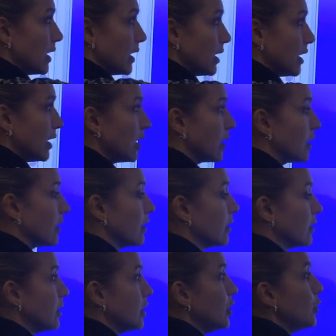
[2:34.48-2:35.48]
And here,
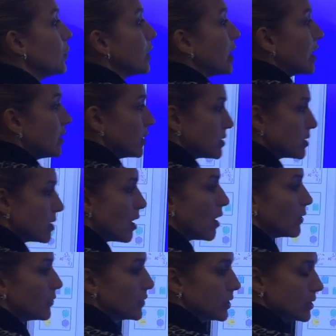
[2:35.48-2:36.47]
you cannot
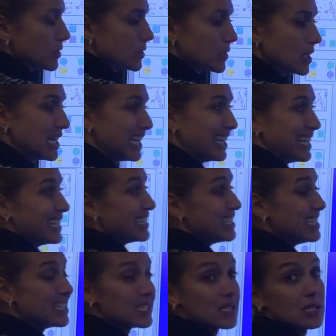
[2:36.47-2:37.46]
solve this.
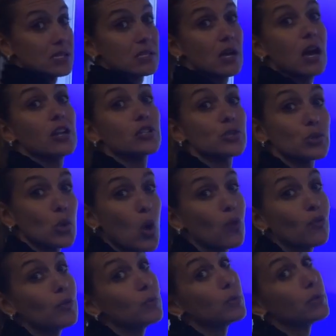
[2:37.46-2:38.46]
This is
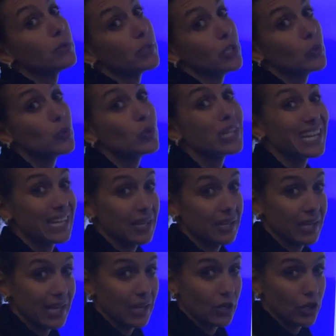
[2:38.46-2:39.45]
unsolvable. You will get
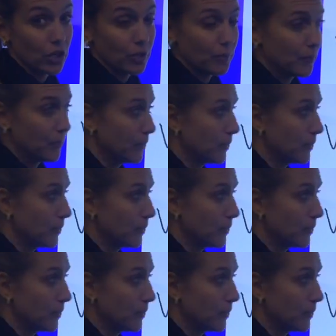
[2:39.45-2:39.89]
an error.